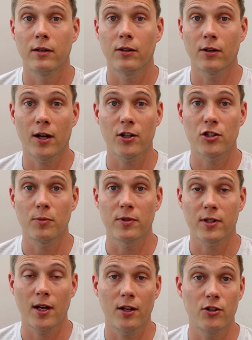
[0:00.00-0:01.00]
your customers
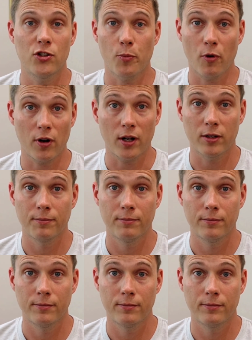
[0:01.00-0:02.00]
can't use your product.
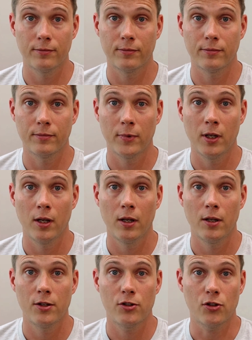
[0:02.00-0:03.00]

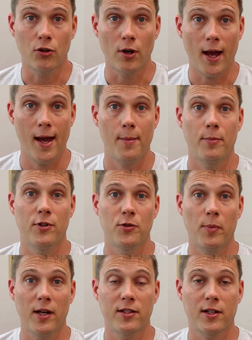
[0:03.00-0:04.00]
So your app is
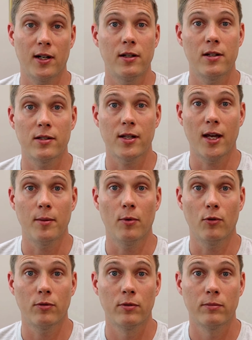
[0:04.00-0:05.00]
basically
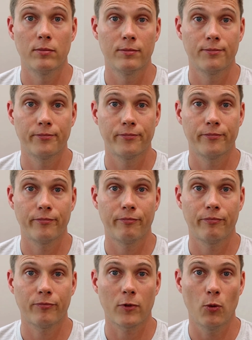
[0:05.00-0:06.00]
disabled,
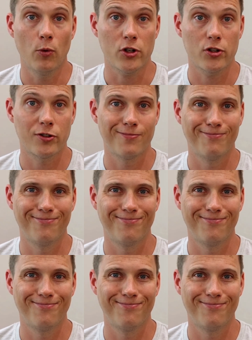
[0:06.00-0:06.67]
which